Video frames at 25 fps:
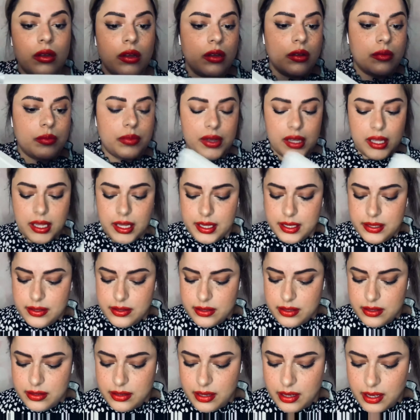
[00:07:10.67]

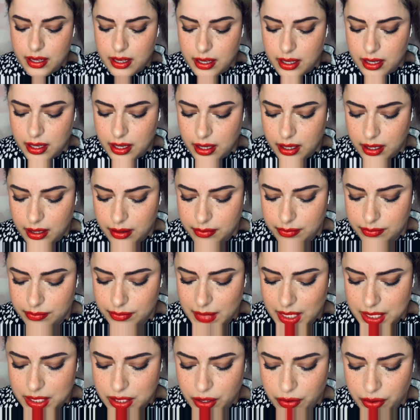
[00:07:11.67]
Plus,
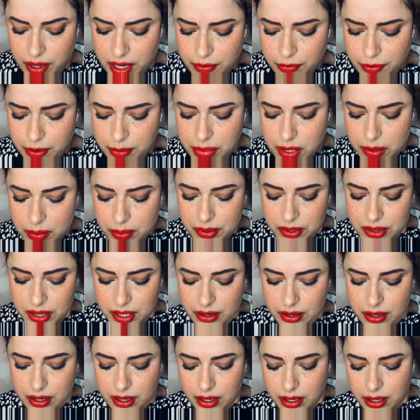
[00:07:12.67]
it's great for people that
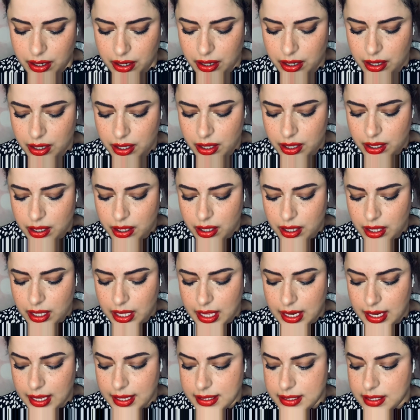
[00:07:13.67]
are
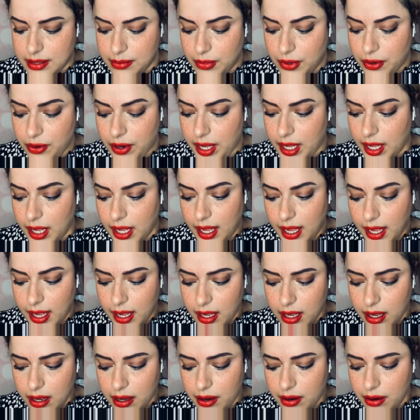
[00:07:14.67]
getting some gray
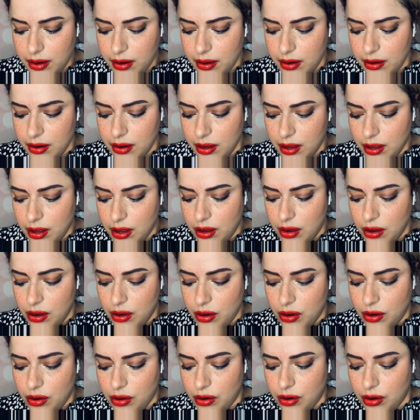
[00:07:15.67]
hair
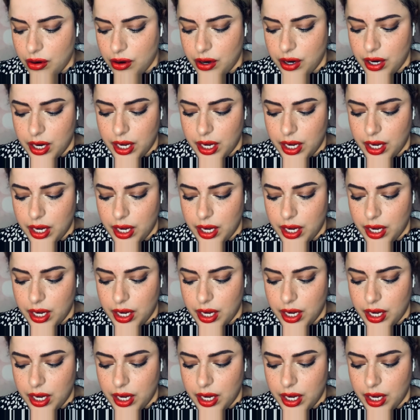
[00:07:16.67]
or